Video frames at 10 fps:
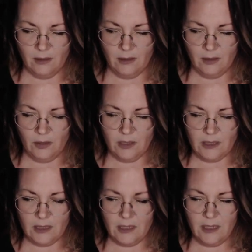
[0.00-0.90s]
you can
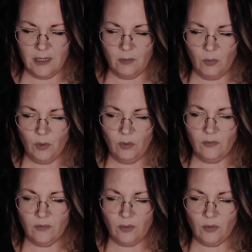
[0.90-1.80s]
see it
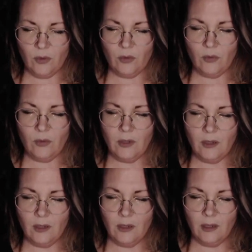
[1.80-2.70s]
move through
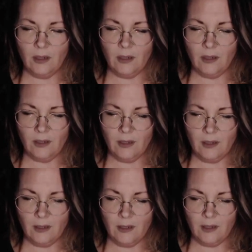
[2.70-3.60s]

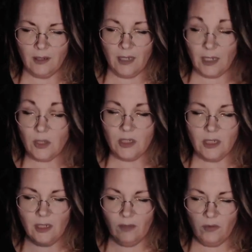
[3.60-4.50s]
the
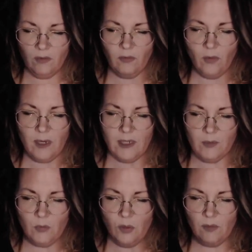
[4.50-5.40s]
energy of your voice,
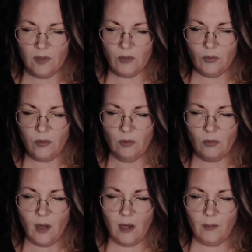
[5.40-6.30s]
moves through the
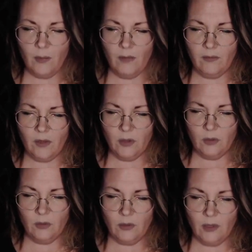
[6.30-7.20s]
rock above
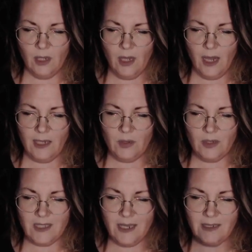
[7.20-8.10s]
you, and you
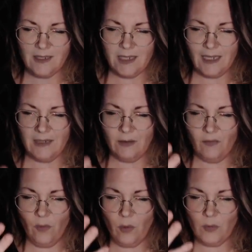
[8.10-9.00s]
sense it
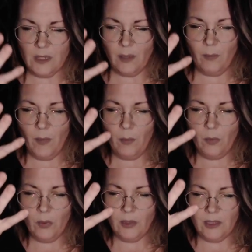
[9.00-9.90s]
forms a
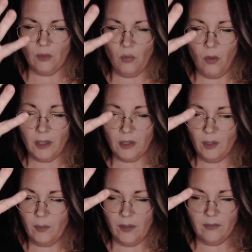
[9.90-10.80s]
bubble in the water
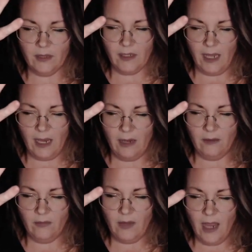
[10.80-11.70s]
above the cave,
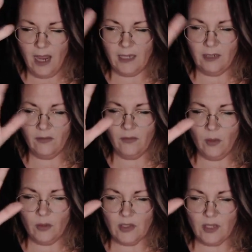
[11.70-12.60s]
and it
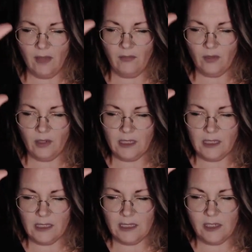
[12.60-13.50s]
floats
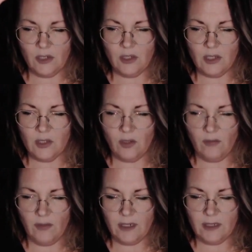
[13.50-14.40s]
effortlessly to the
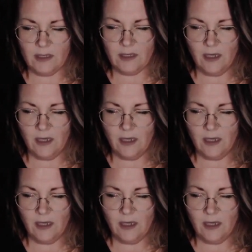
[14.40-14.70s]
surface